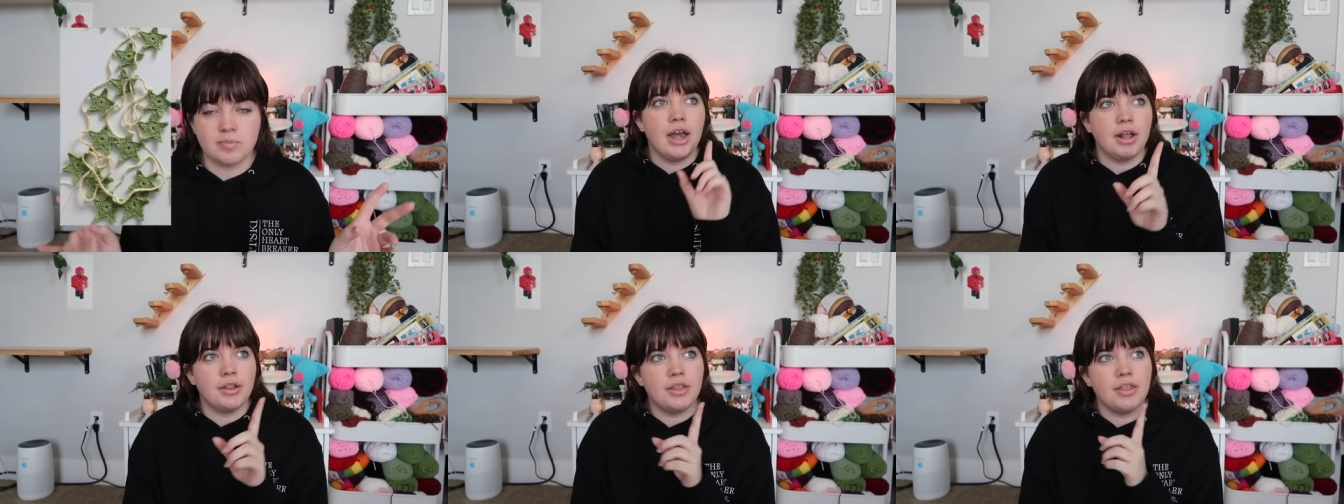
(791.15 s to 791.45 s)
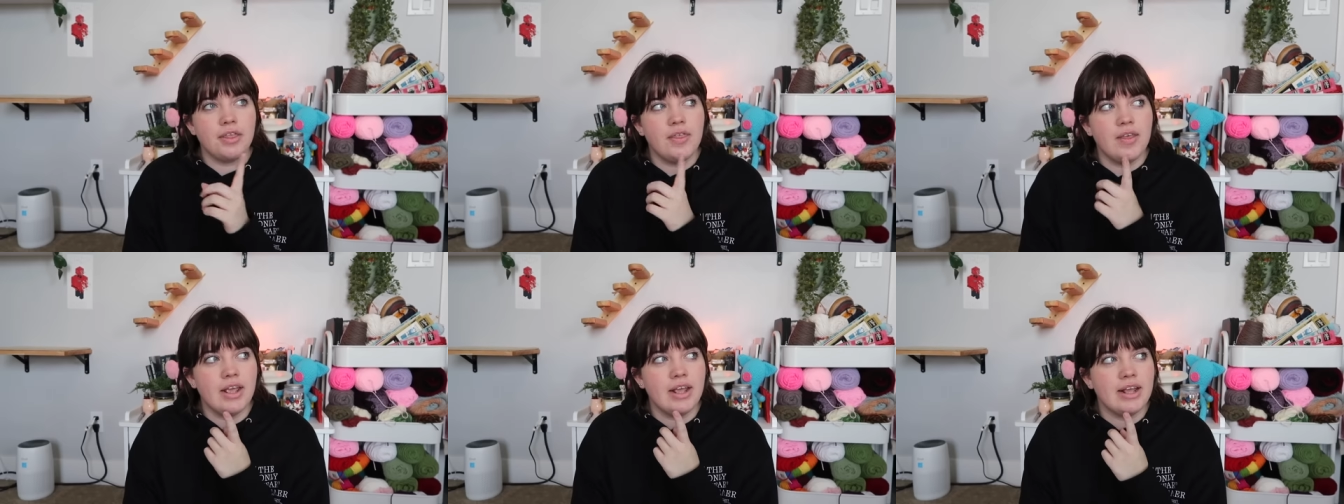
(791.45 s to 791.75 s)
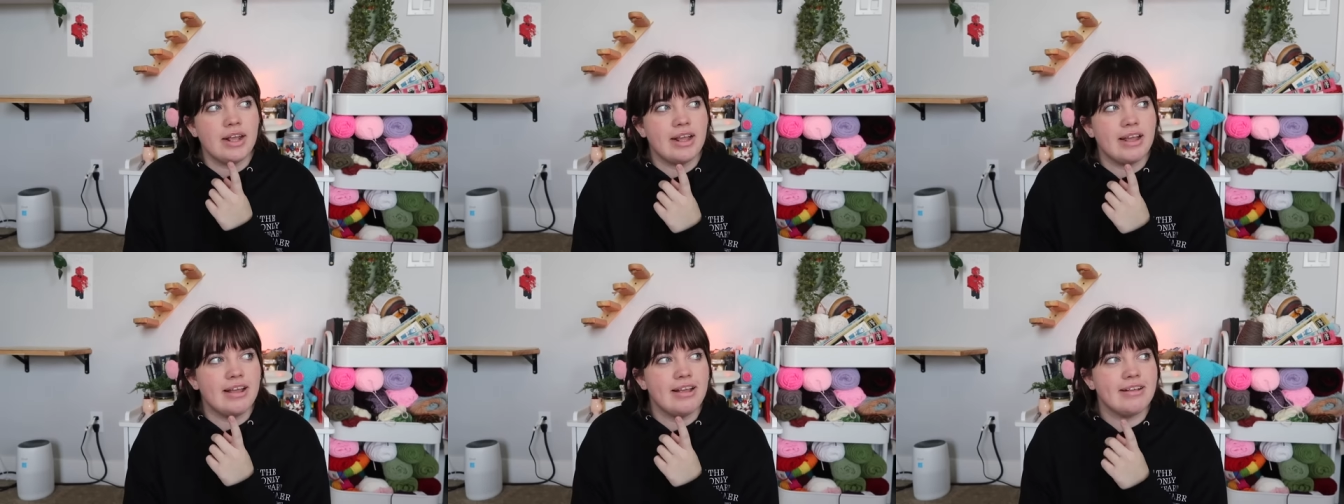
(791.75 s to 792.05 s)
Another
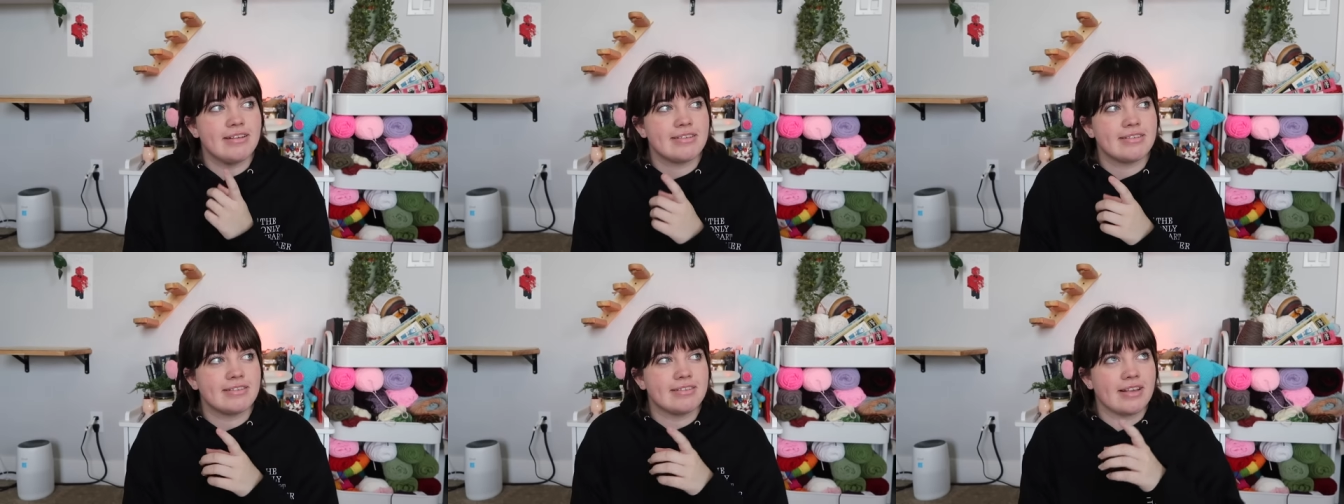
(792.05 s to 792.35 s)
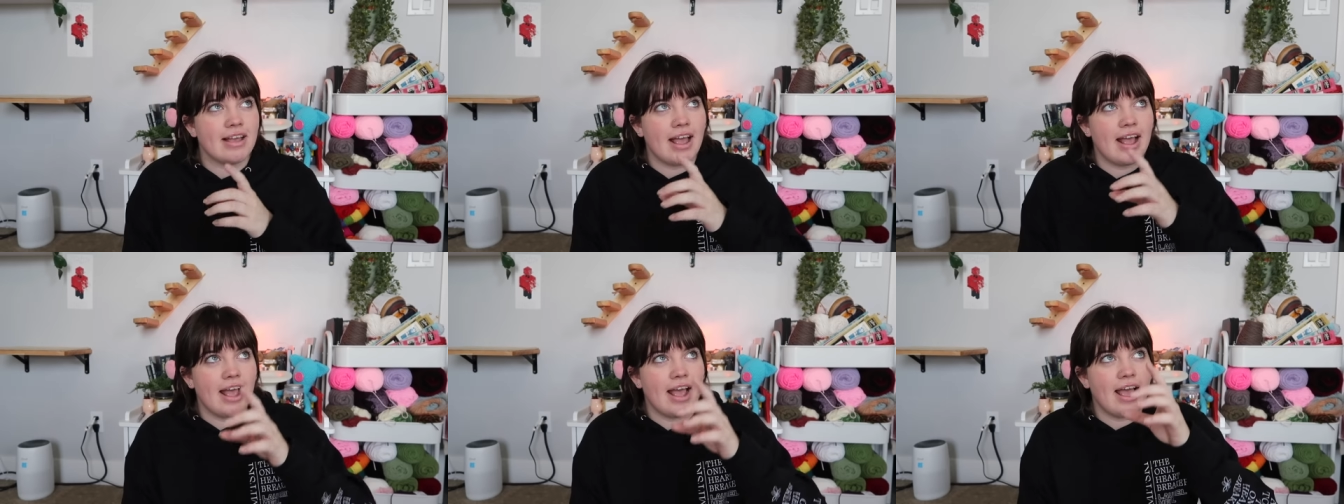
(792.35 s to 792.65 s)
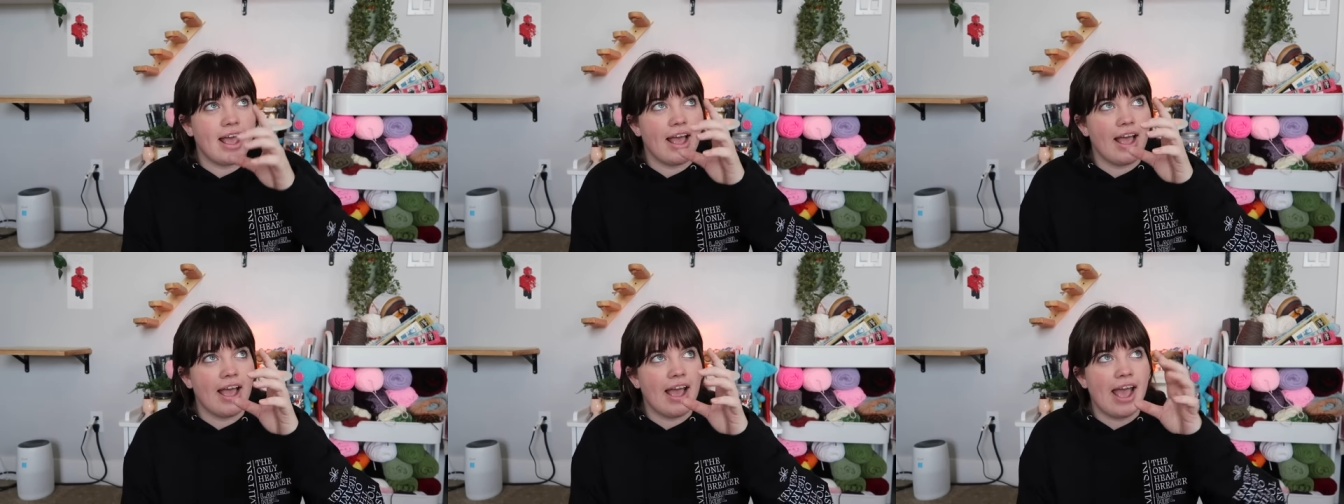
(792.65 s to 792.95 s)
thing is
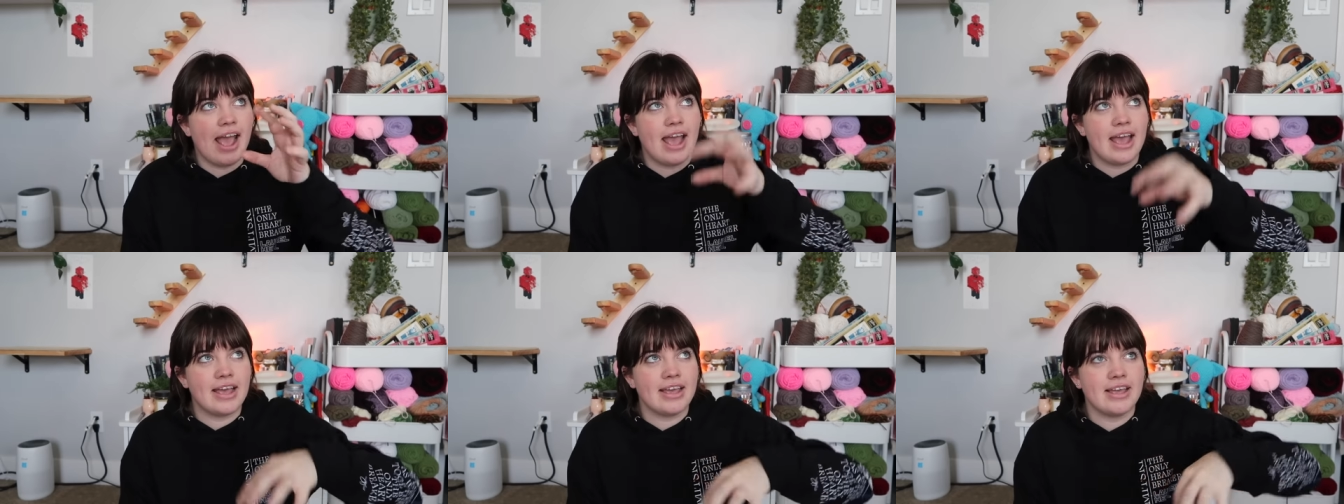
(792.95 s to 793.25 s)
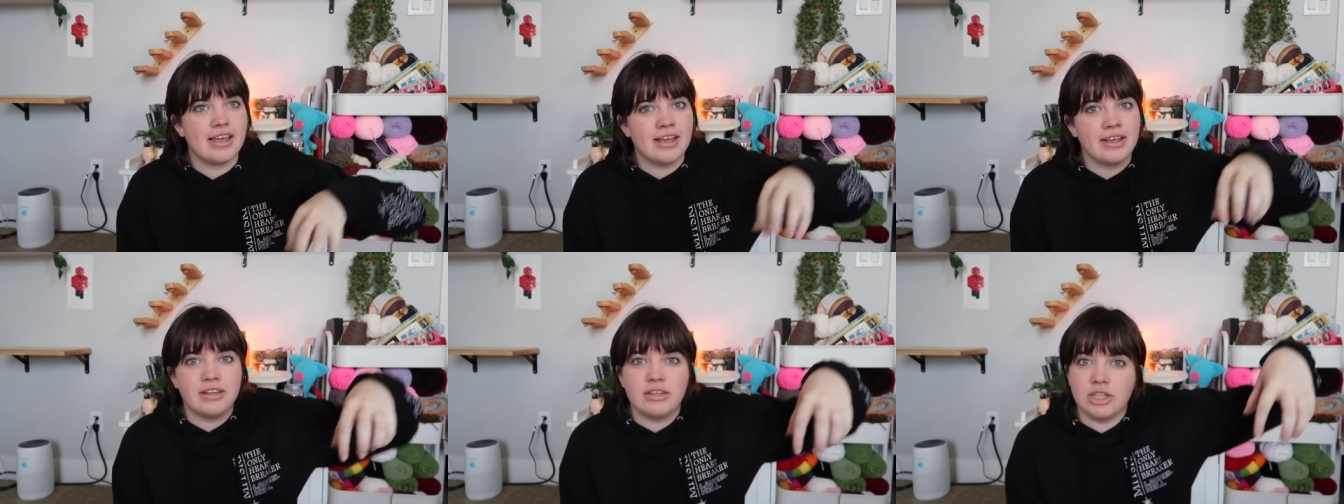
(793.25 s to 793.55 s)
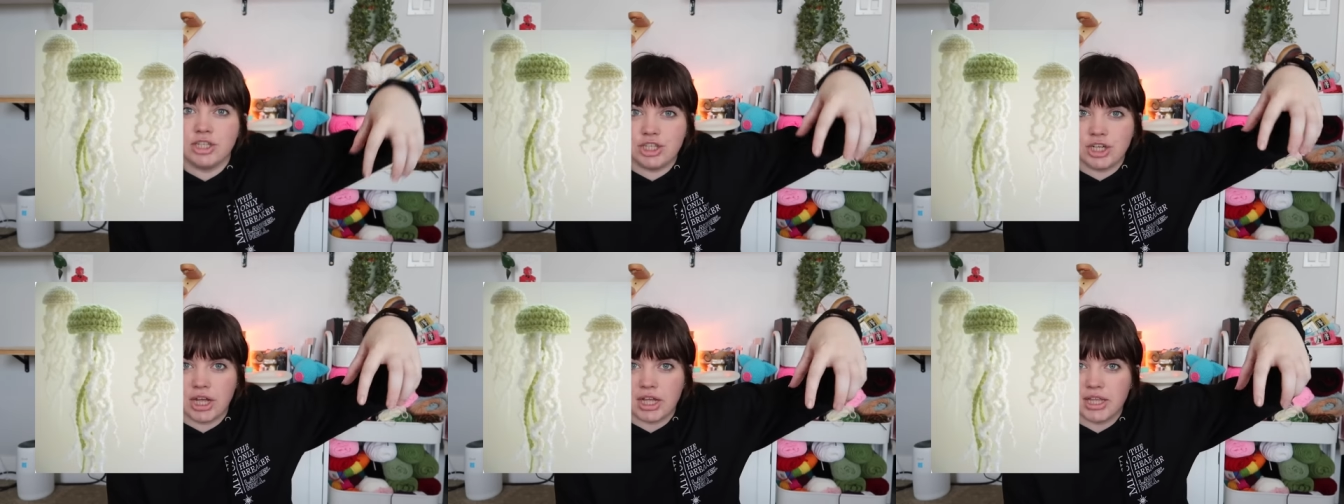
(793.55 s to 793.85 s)

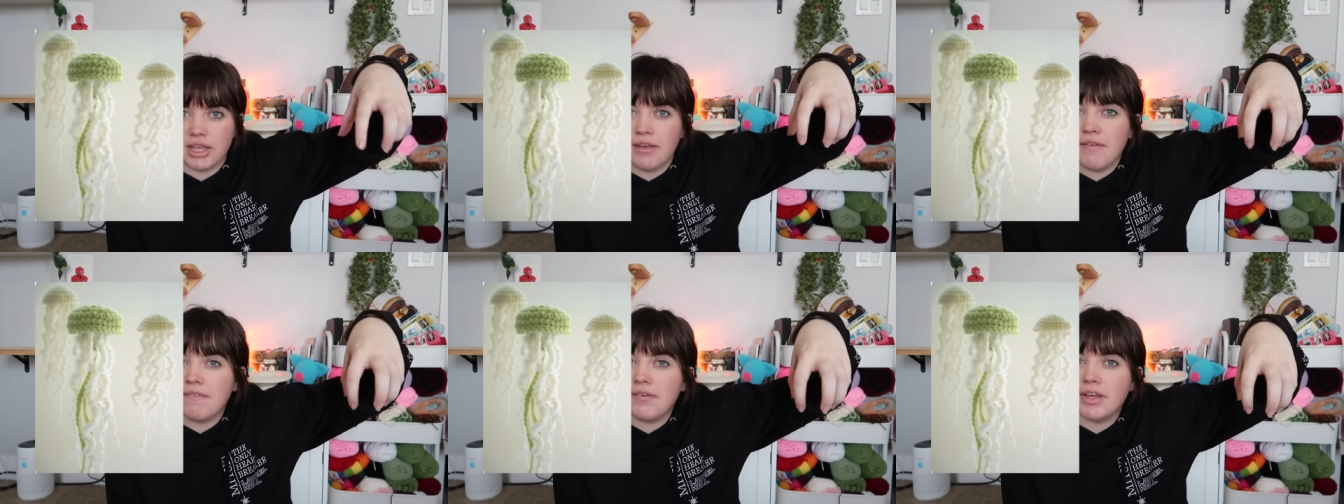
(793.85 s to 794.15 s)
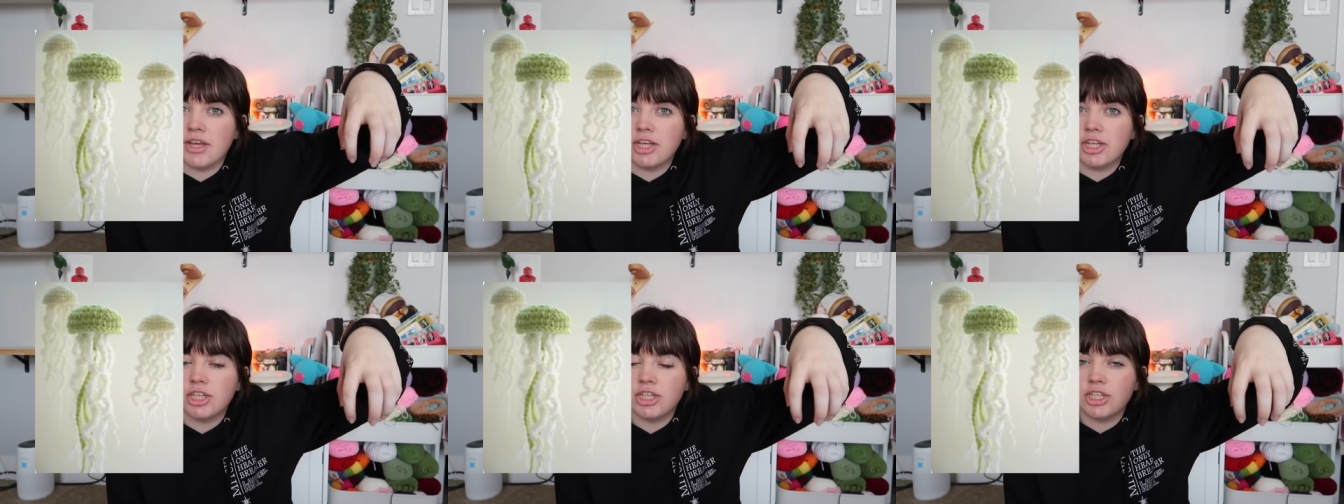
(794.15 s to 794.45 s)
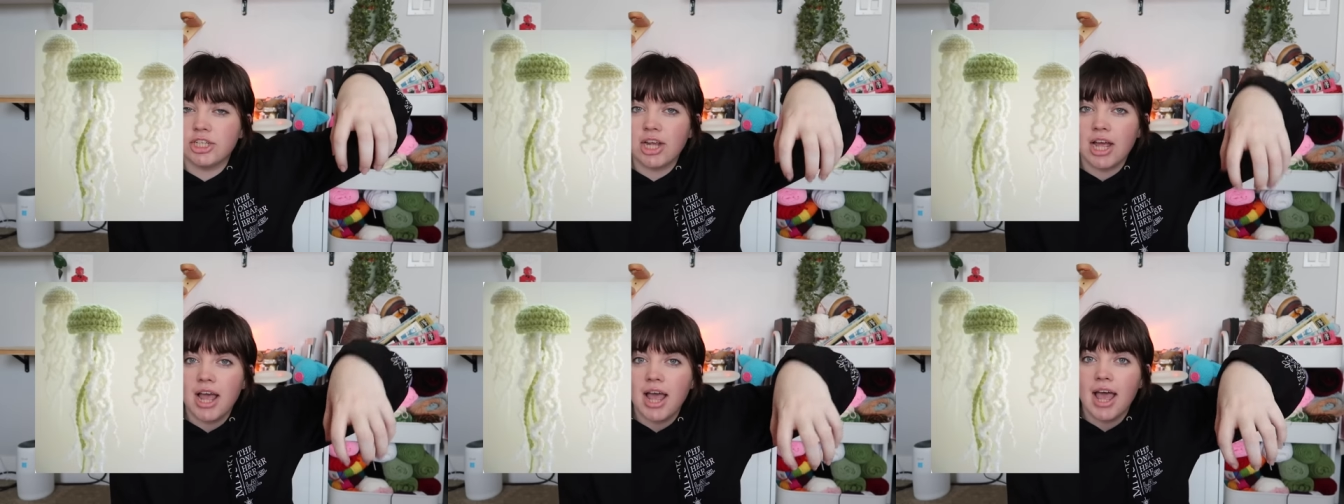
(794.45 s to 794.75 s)
hanging
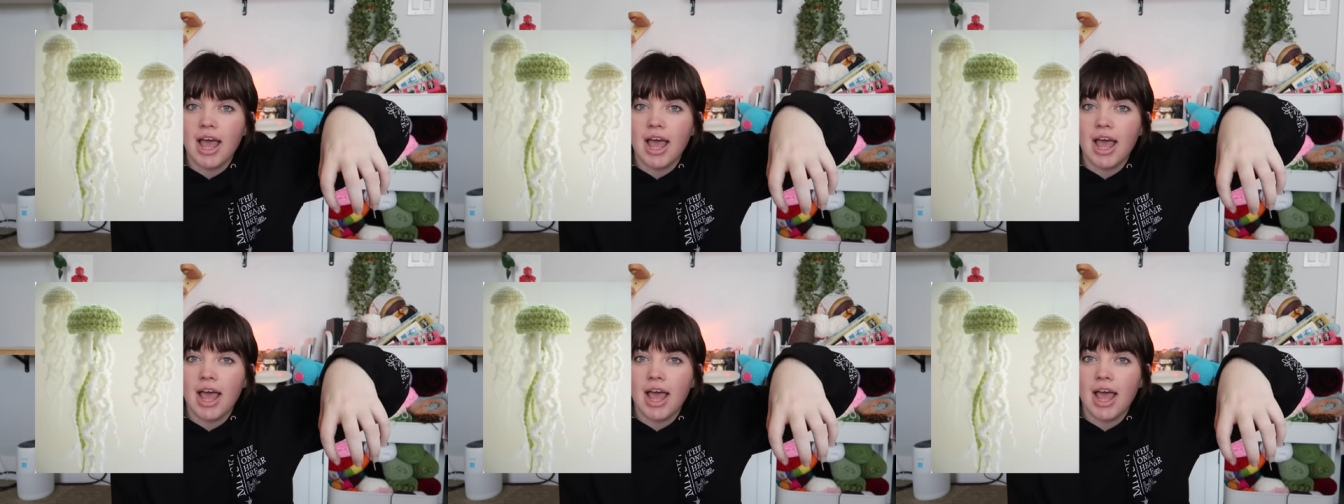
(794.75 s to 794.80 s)
jellyfish.